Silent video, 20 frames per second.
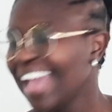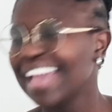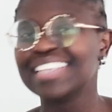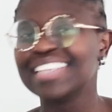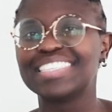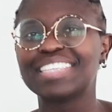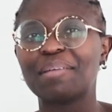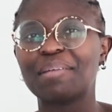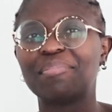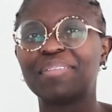
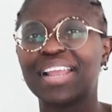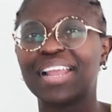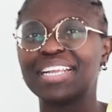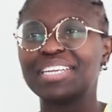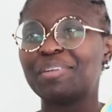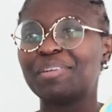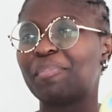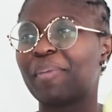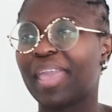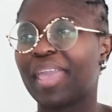It's a
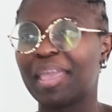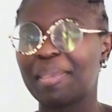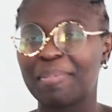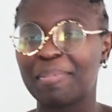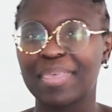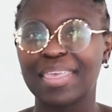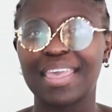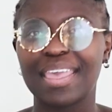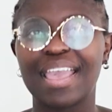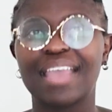planned
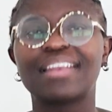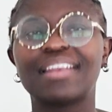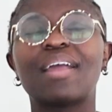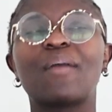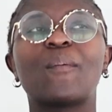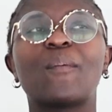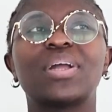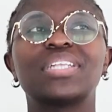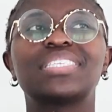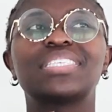baby, and
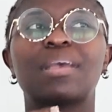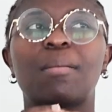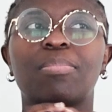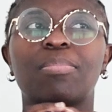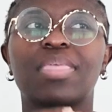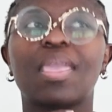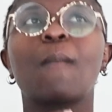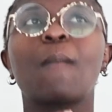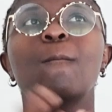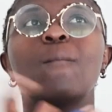I want
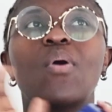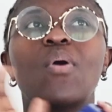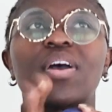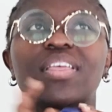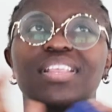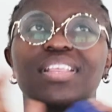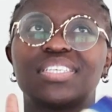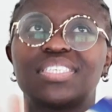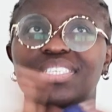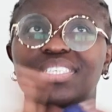something
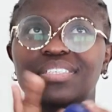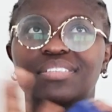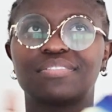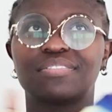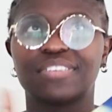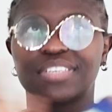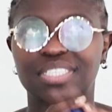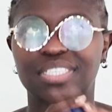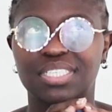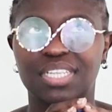more than
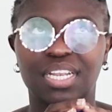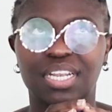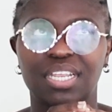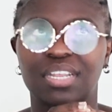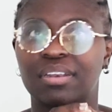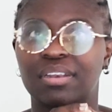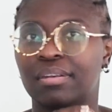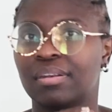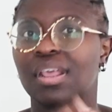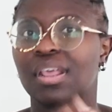just
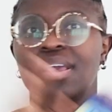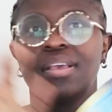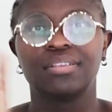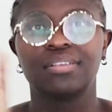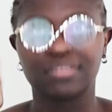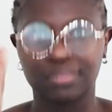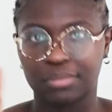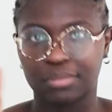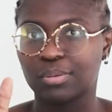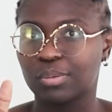Vaseline.
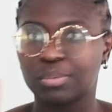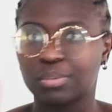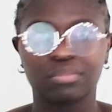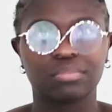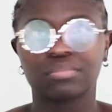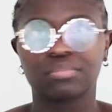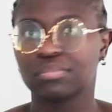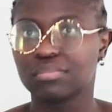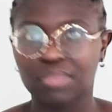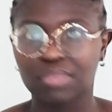So
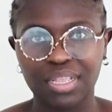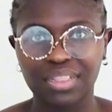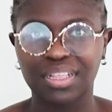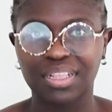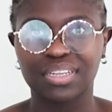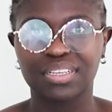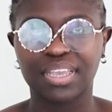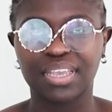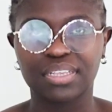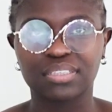in
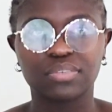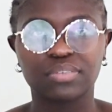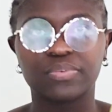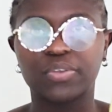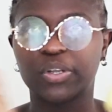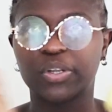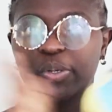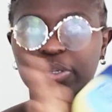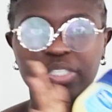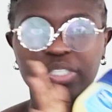that case, if
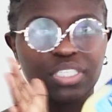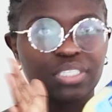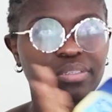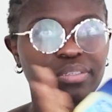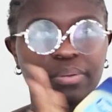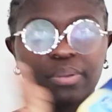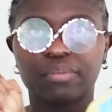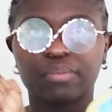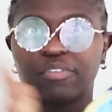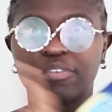you're not
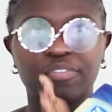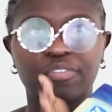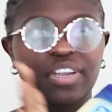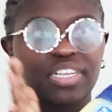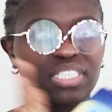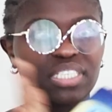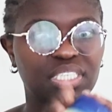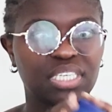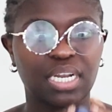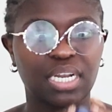just looking for
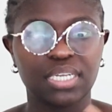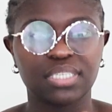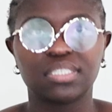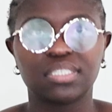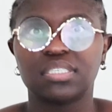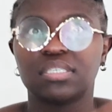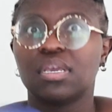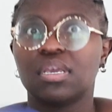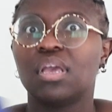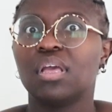
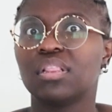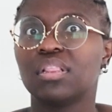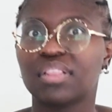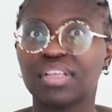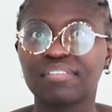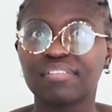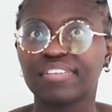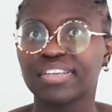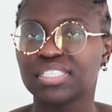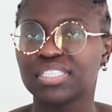functionality,
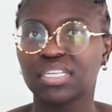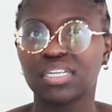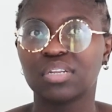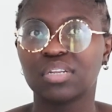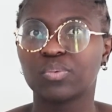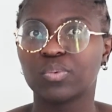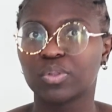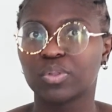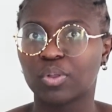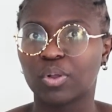then
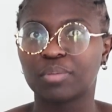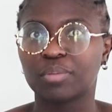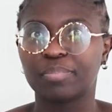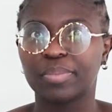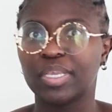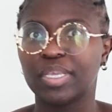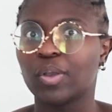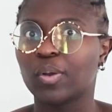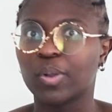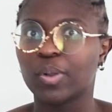Vaseline will not
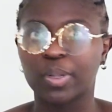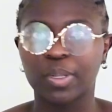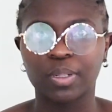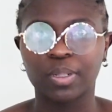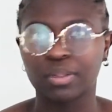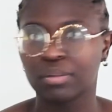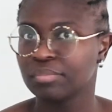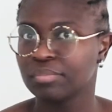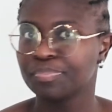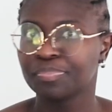be your
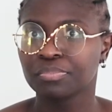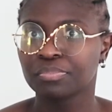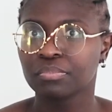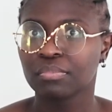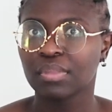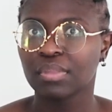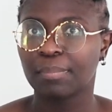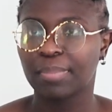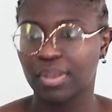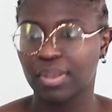girl.
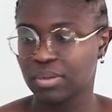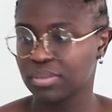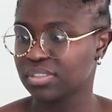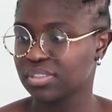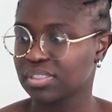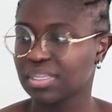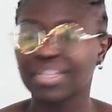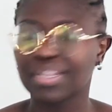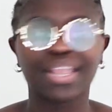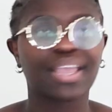
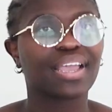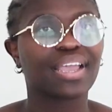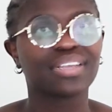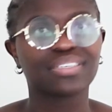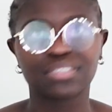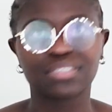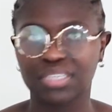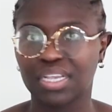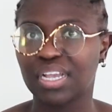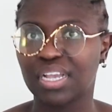Because like
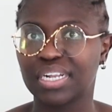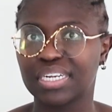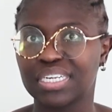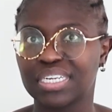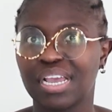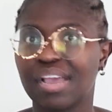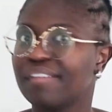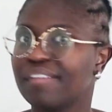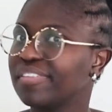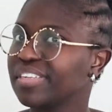I said,
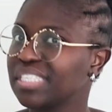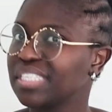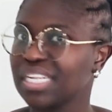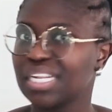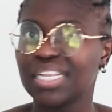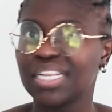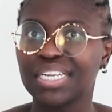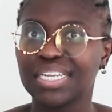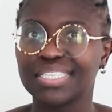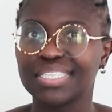
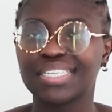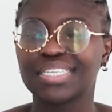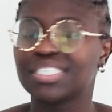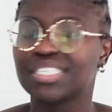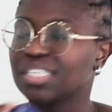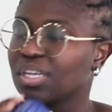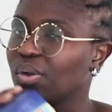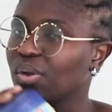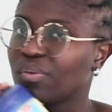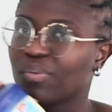Vaseline is a
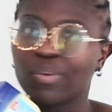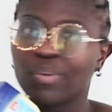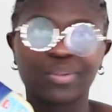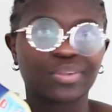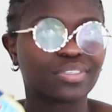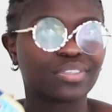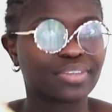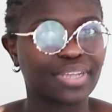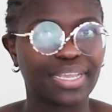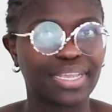jack of
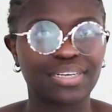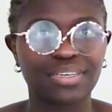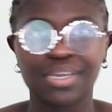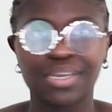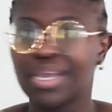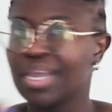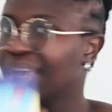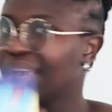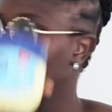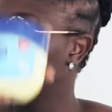all trade.
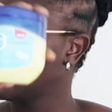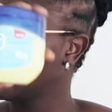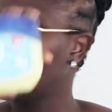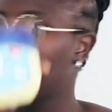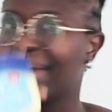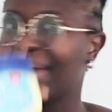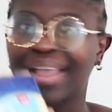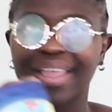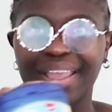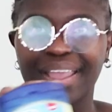If you
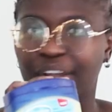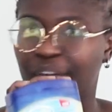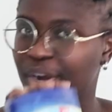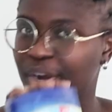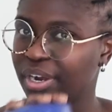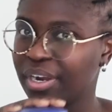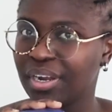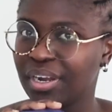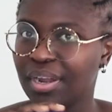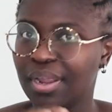buy
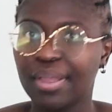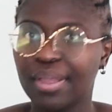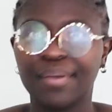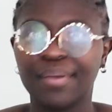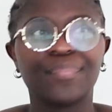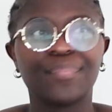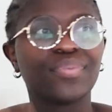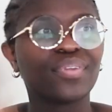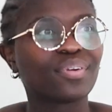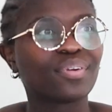her,
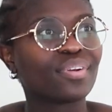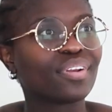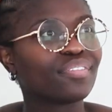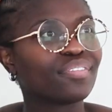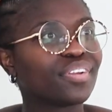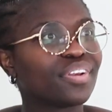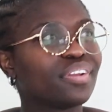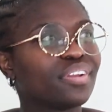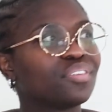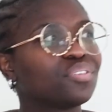you don't
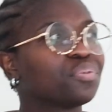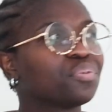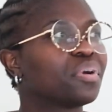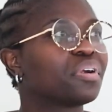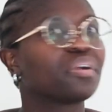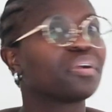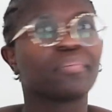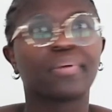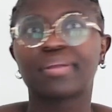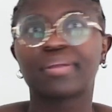even need to
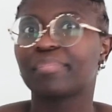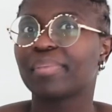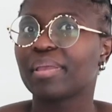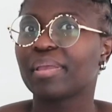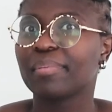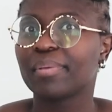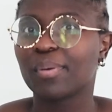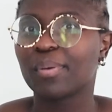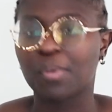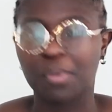worry about
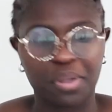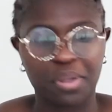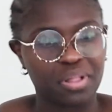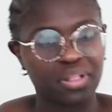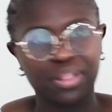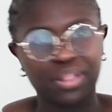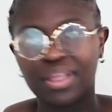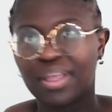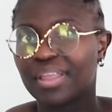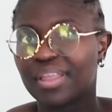baby
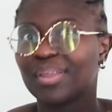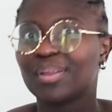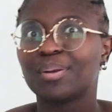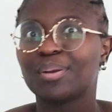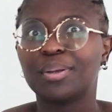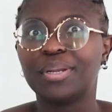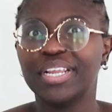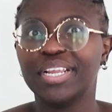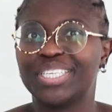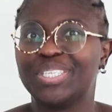oil. You
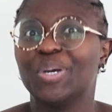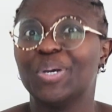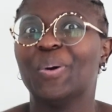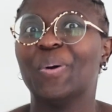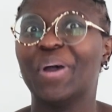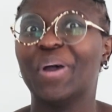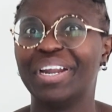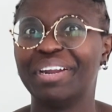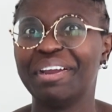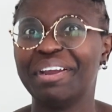don't need to
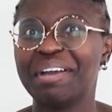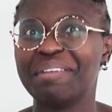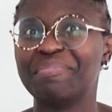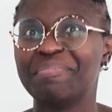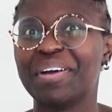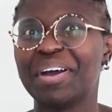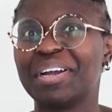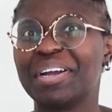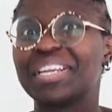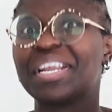worry
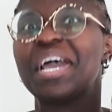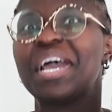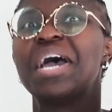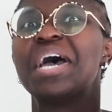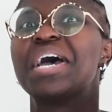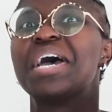about